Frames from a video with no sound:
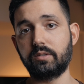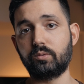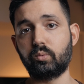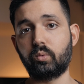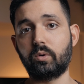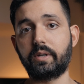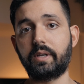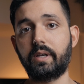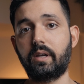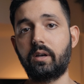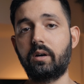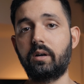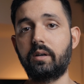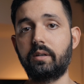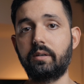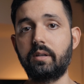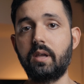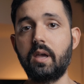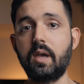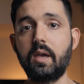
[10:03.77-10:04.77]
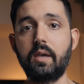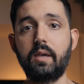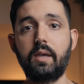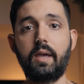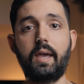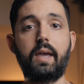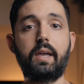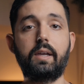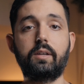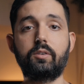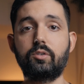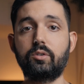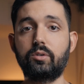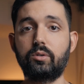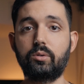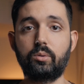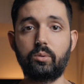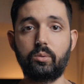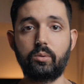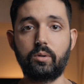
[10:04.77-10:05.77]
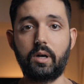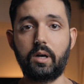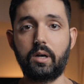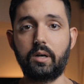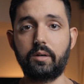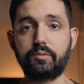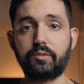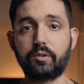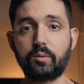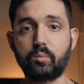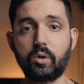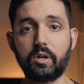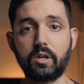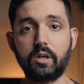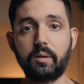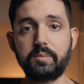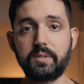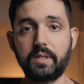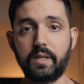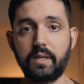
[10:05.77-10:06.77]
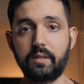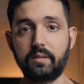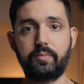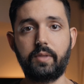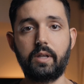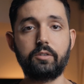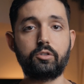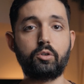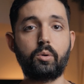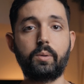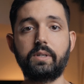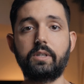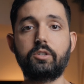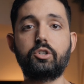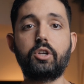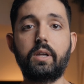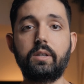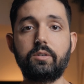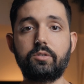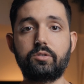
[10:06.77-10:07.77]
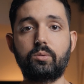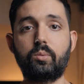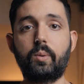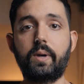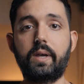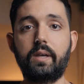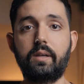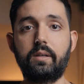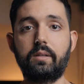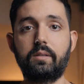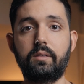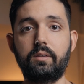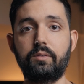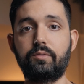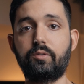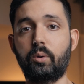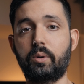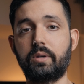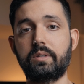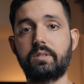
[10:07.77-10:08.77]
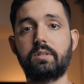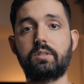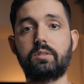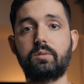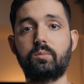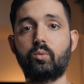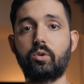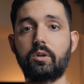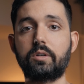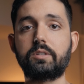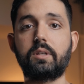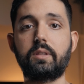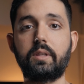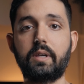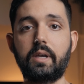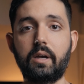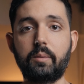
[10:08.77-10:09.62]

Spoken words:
is working on a new firmware update that is going to change the way the focus system works on the